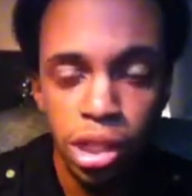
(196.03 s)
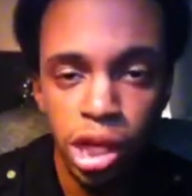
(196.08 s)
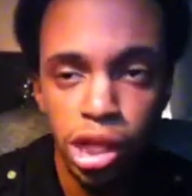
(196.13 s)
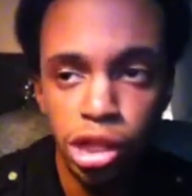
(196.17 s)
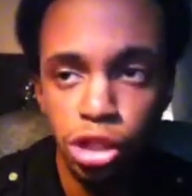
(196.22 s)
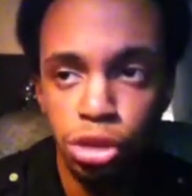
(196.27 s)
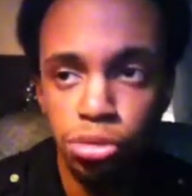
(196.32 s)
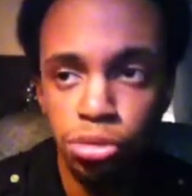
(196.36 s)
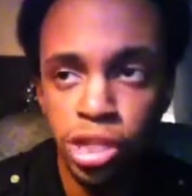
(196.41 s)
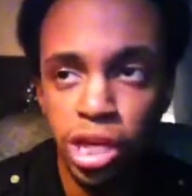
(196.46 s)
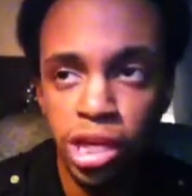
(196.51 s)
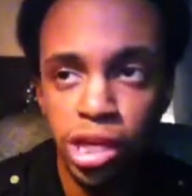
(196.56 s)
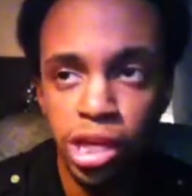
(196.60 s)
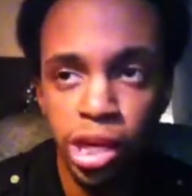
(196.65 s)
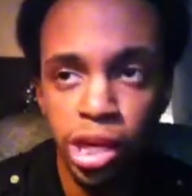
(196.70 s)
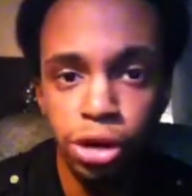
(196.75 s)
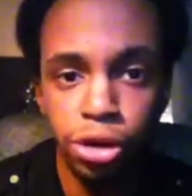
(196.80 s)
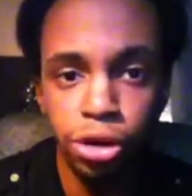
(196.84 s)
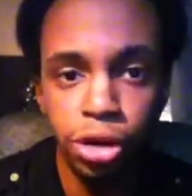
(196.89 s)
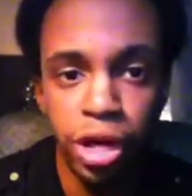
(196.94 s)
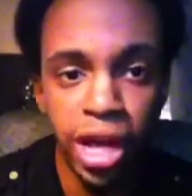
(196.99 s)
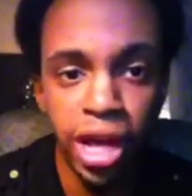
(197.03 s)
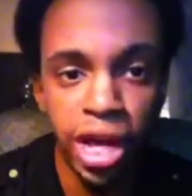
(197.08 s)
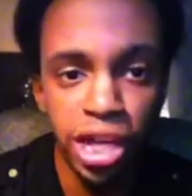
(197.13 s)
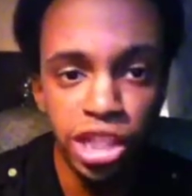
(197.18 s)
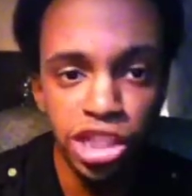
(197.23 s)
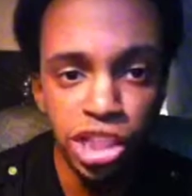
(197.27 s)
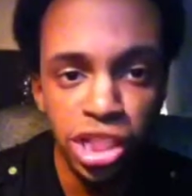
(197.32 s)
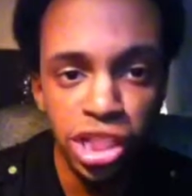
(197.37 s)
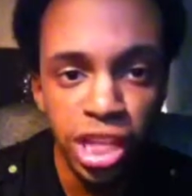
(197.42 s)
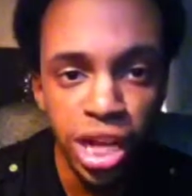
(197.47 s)
and you take care of the
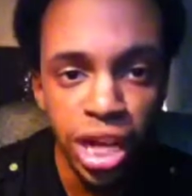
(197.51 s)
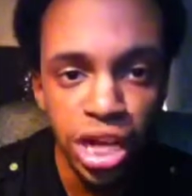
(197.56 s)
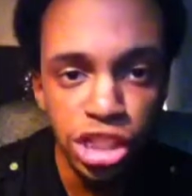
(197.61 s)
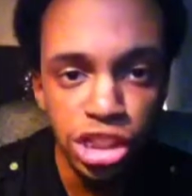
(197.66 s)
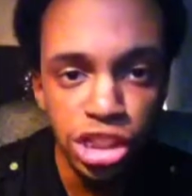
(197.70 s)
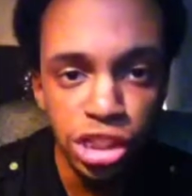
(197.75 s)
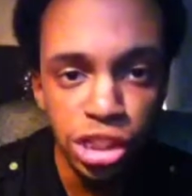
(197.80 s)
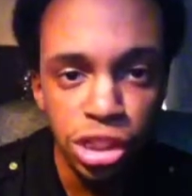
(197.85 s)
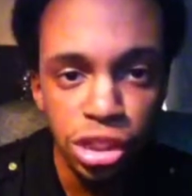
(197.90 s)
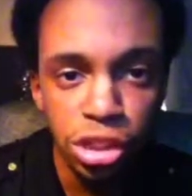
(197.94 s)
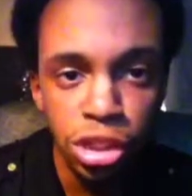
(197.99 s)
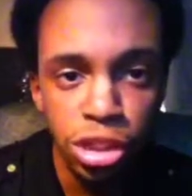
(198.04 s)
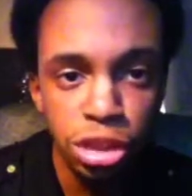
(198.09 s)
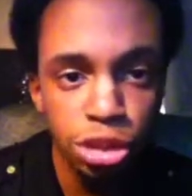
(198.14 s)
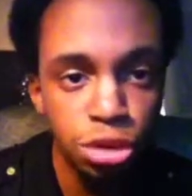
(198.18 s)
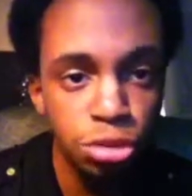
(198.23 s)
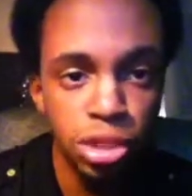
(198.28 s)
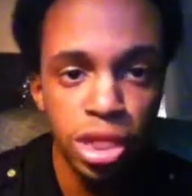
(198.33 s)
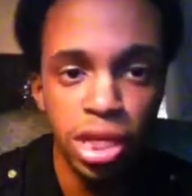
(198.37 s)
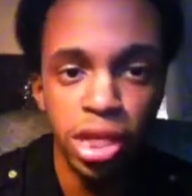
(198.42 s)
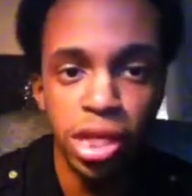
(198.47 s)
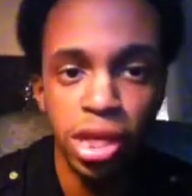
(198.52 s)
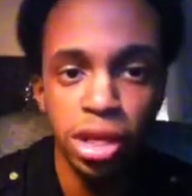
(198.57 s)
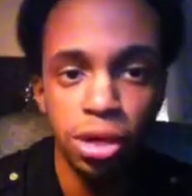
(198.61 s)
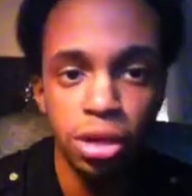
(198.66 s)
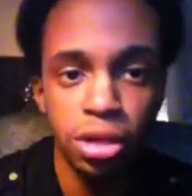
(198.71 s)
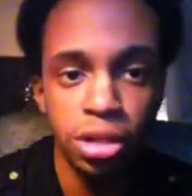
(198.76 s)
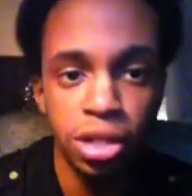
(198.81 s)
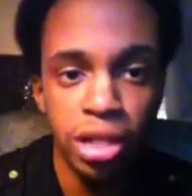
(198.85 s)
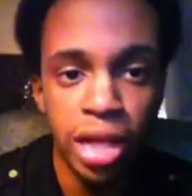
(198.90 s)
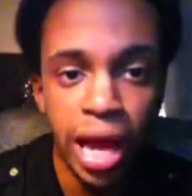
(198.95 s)
education, you take
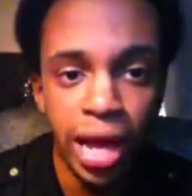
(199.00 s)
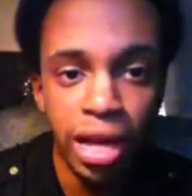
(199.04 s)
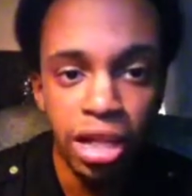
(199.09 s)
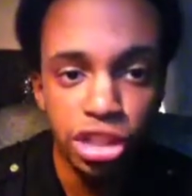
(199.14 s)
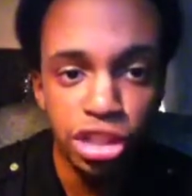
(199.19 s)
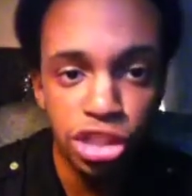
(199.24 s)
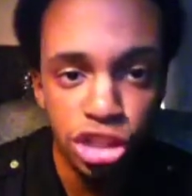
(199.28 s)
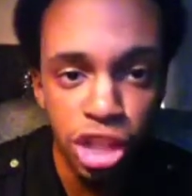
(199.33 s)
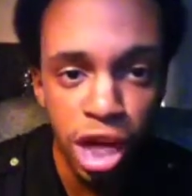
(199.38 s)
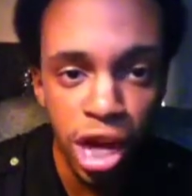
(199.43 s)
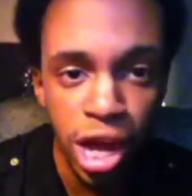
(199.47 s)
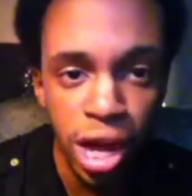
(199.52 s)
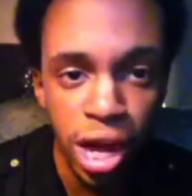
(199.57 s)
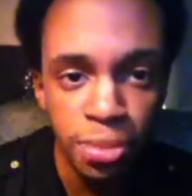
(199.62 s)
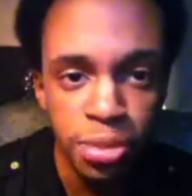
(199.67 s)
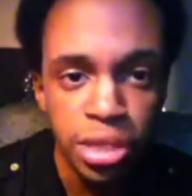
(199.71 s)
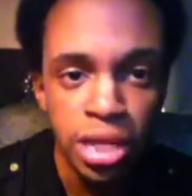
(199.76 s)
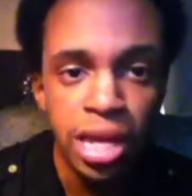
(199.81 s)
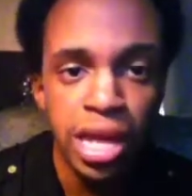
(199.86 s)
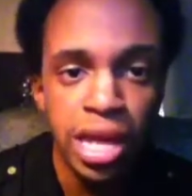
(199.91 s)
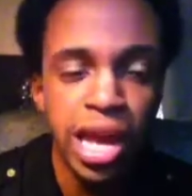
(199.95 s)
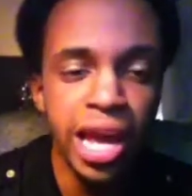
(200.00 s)
care of the lack of jobs,